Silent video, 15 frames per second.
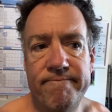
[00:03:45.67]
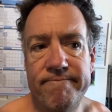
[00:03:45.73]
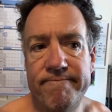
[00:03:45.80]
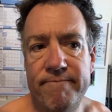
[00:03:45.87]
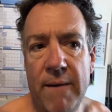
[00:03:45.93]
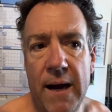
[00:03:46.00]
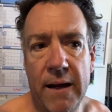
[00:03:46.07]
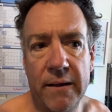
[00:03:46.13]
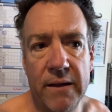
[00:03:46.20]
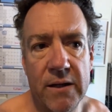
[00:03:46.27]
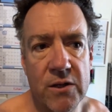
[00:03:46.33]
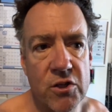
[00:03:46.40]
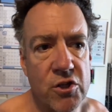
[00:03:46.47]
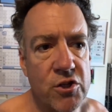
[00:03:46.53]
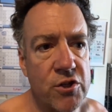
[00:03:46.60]

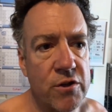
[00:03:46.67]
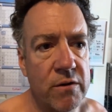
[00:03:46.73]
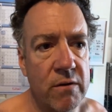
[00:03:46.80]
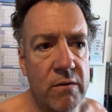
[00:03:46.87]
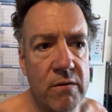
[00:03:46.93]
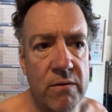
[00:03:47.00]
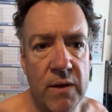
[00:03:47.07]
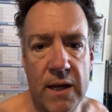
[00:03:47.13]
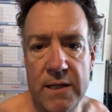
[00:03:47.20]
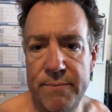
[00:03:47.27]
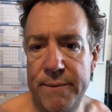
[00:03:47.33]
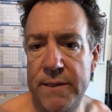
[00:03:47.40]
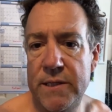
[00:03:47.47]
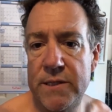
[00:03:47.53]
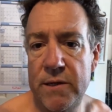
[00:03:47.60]
Mileage has
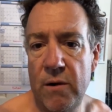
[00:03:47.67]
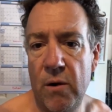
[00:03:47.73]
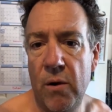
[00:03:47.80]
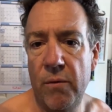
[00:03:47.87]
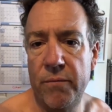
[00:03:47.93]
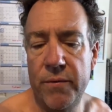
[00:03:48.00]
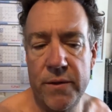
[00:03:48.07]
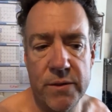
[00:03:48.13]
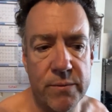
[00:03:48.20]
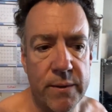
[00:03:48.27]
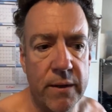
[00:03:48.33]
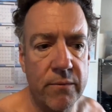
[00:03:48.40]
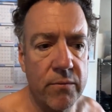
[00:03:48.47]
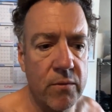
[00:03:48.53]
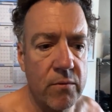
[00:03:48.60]
been 0 this
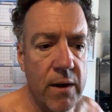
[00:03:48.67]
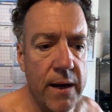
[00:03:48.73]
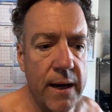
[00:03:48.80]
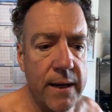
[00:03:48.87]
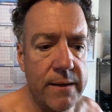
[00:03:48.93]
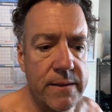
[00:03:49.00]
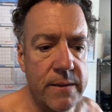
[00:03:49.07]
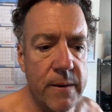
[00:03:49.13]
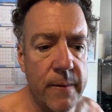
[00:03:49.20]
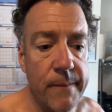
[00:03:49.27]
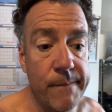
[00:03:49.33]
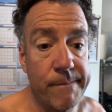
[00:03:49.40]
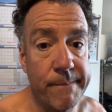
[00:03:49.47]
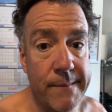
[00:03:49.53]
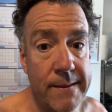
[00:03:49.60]
week for running. So,
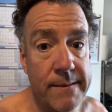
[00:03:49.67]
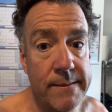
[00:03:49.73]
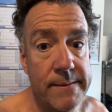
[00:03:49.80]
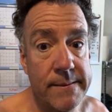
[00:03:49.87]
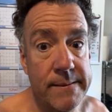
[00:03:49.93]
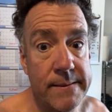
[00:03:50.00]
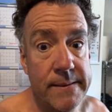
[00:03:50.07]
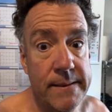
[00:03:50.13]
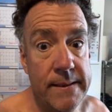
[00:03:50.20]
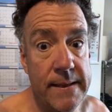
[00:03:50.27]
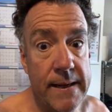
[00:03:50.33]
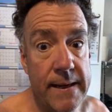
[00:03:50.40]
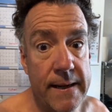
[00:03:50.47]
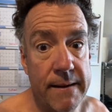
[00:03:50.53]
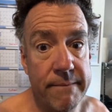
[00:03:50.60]

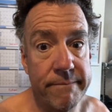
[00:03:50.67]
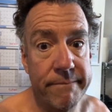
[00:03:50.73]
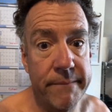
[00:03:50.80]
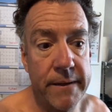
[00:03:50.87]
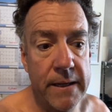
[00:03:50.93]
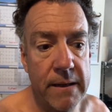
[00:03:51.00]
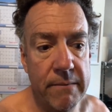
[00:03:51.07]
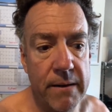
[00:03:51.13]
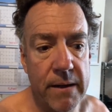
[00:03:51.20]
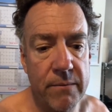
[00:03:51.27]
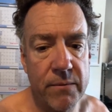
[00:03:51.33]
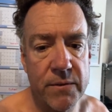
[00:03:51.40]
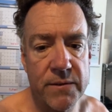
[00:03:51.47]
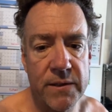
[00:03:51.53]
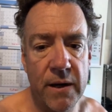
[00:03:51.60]
yeah. Anyway,
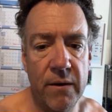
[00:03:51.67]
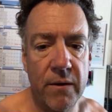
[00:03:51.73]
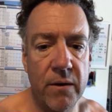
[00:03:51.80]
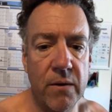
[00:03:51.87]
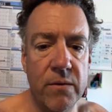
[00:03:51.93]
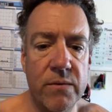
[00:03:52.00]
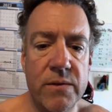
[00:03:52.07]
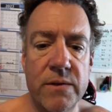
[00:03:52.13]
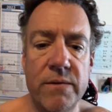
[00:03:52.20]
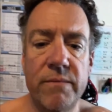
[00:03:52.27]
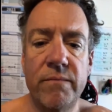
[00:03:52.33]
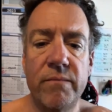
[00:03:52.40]
we'll see how it goes.